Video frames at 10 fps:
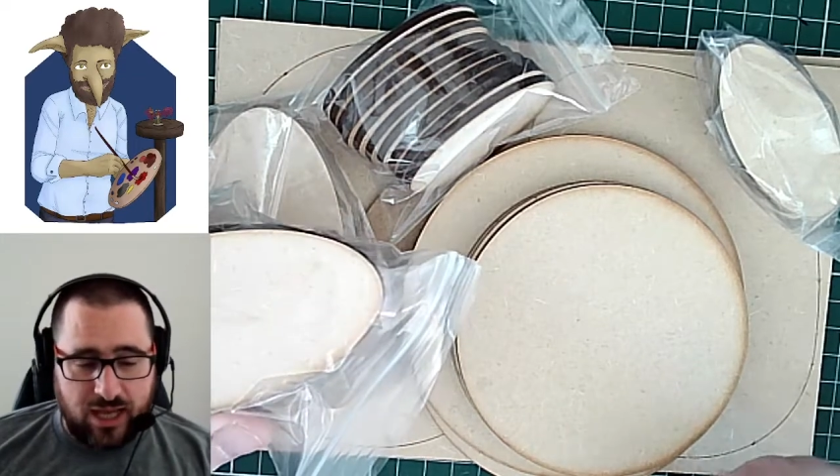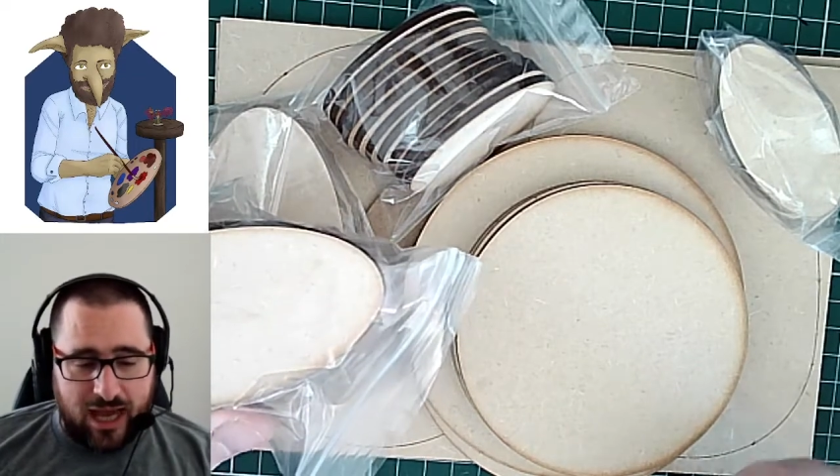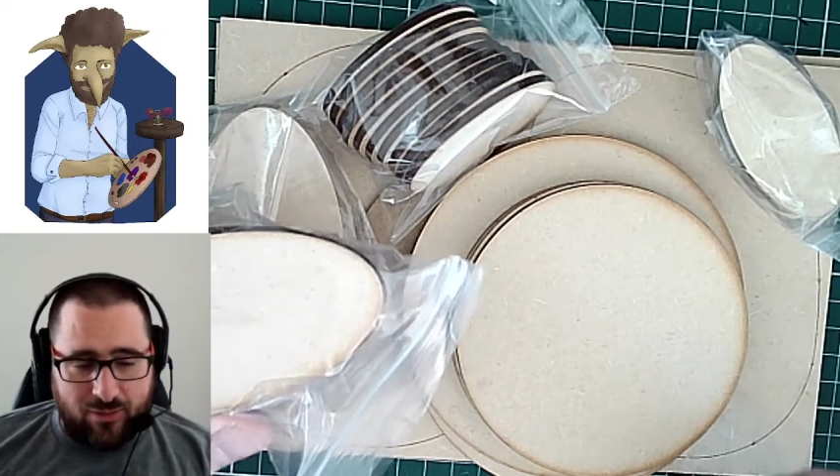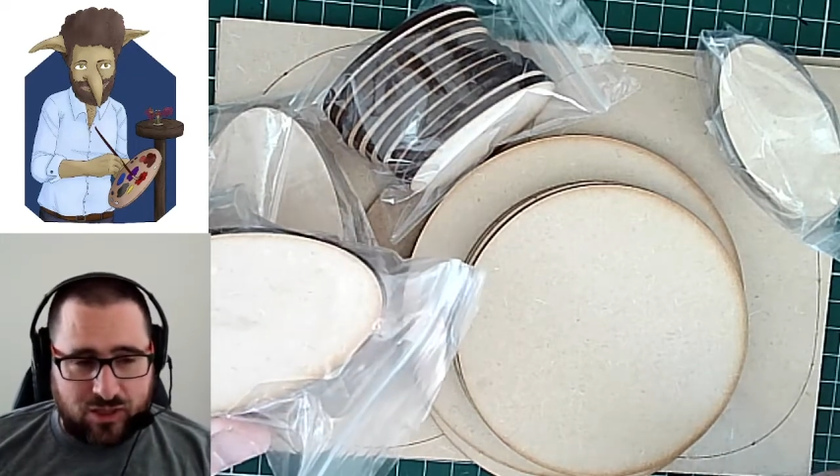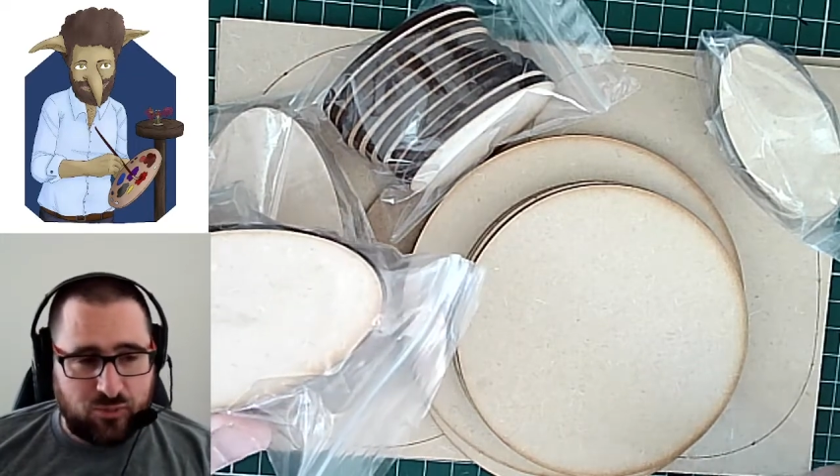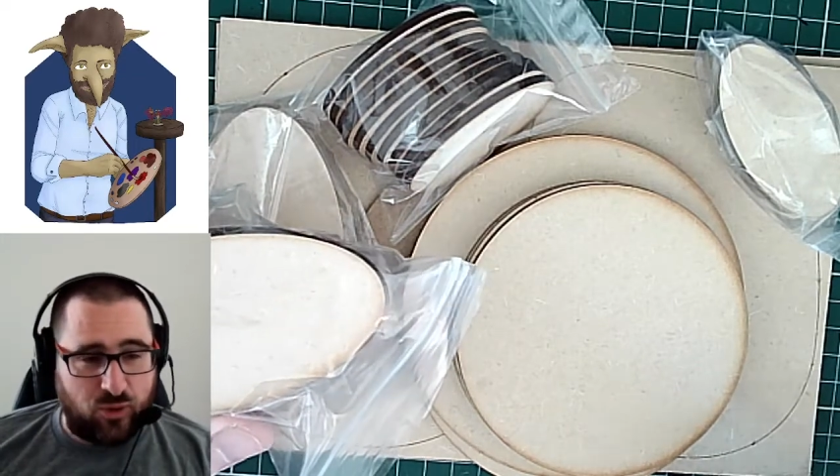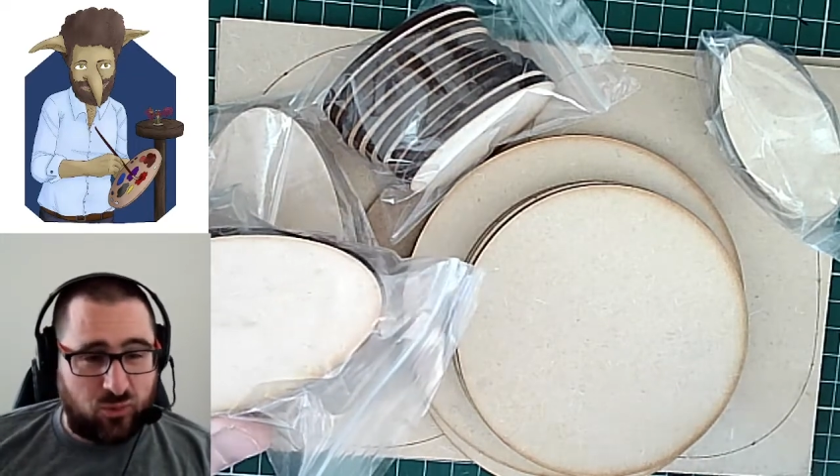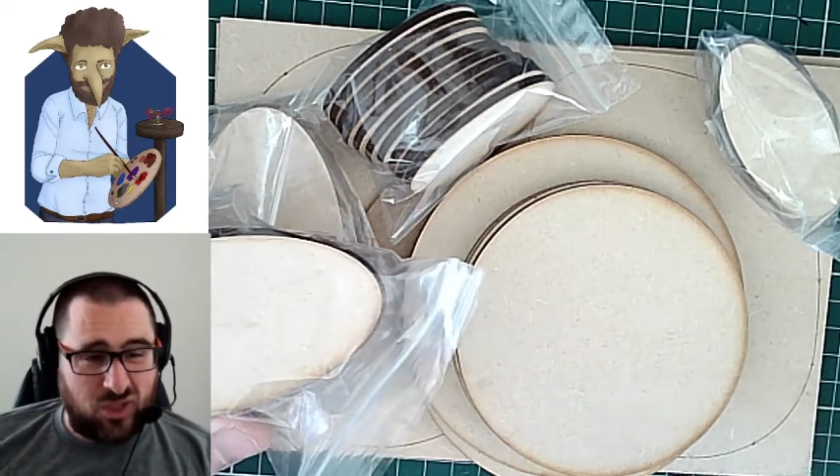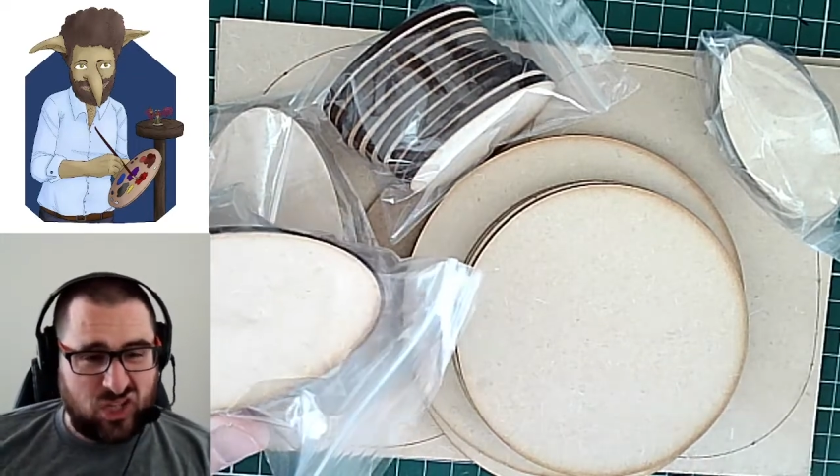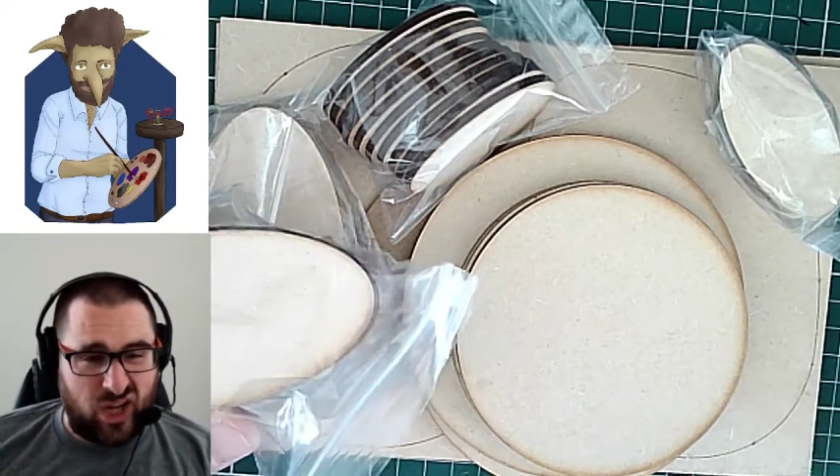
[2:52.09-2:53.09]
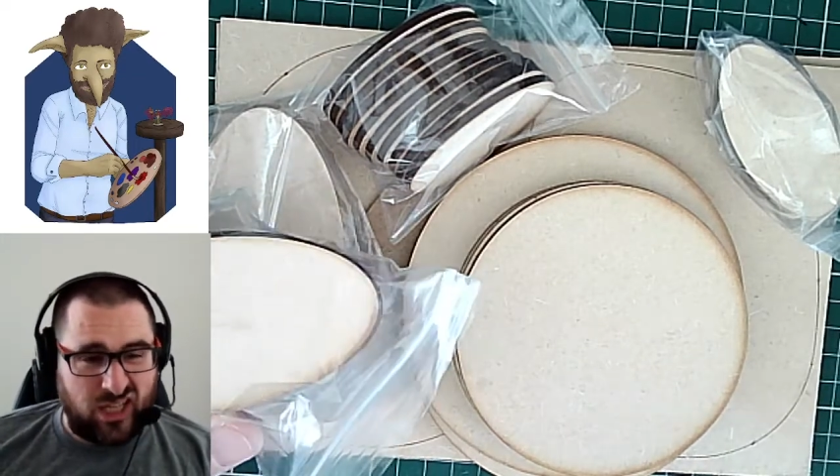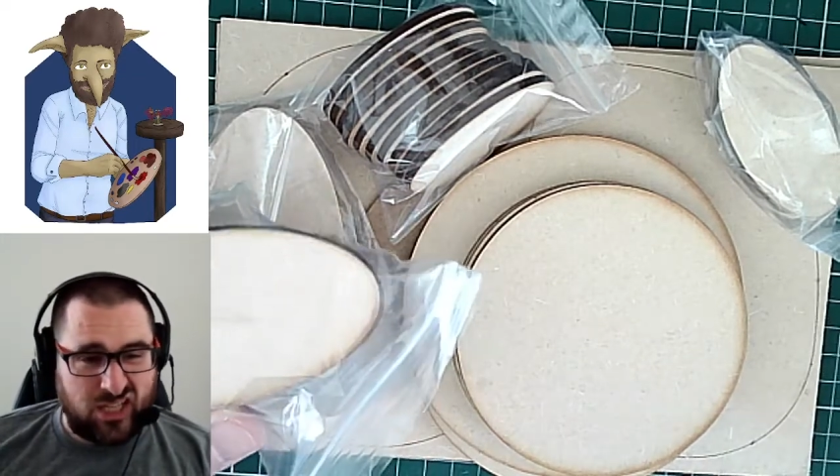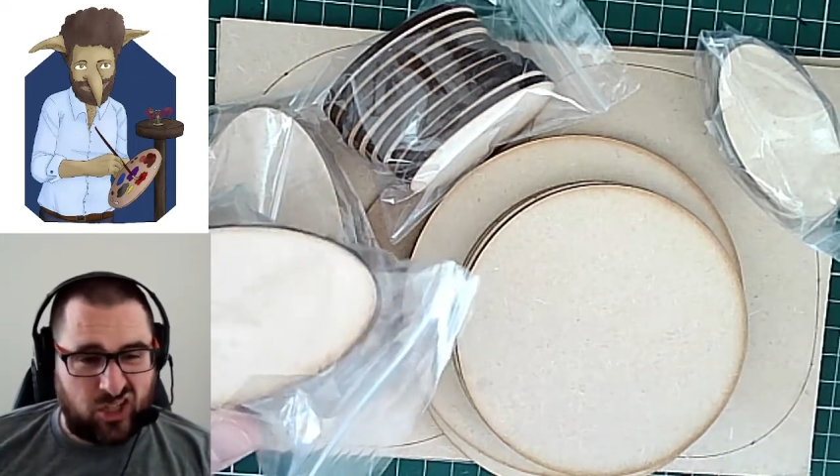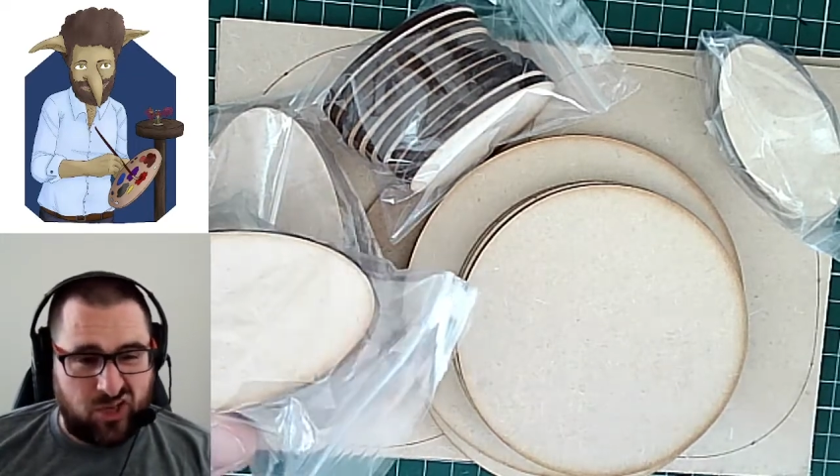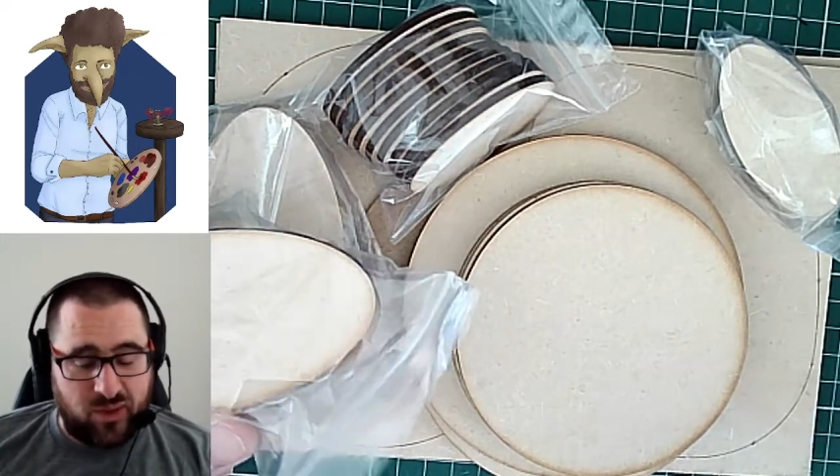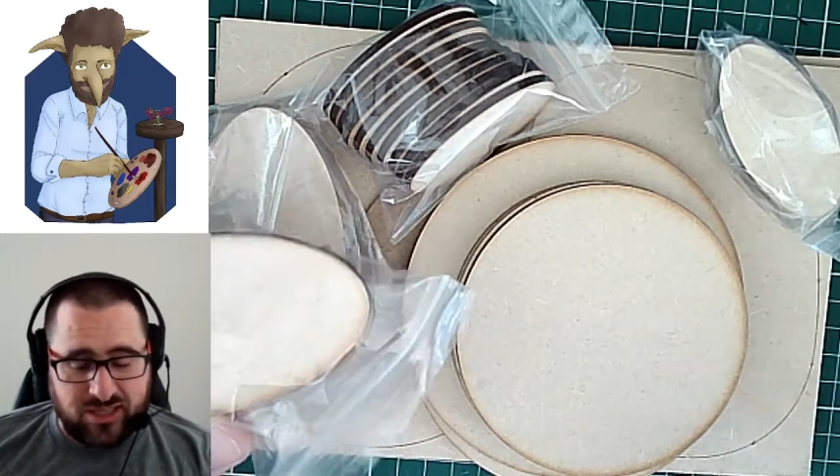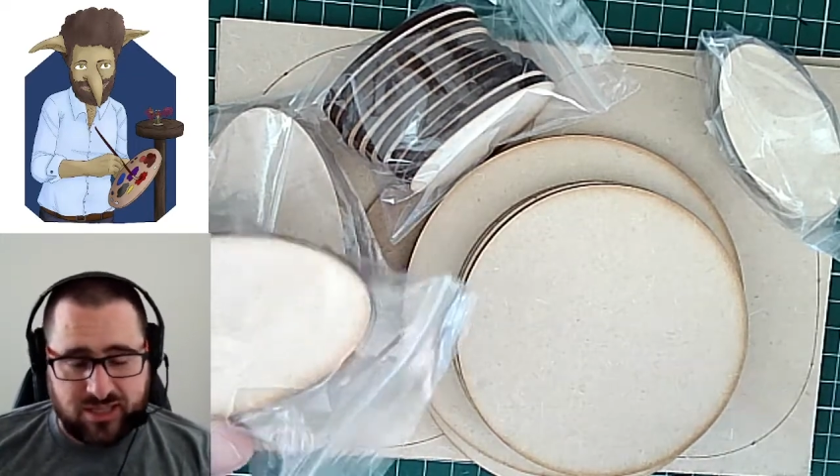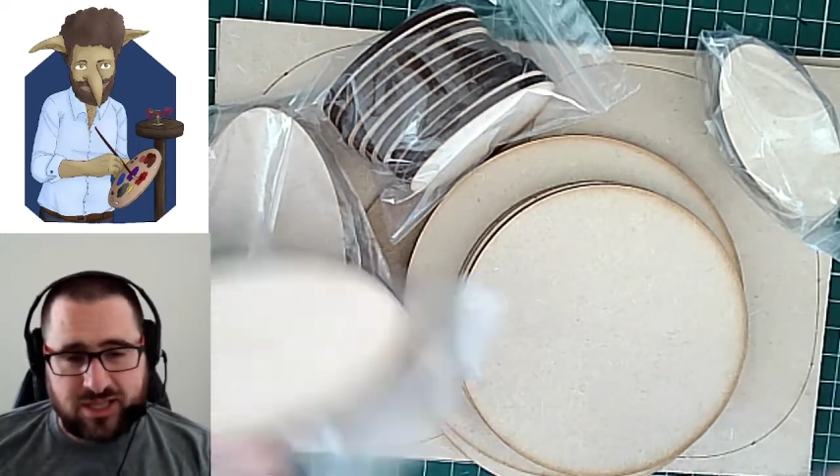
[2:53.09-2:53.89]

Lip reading: having to put them on tiny bases,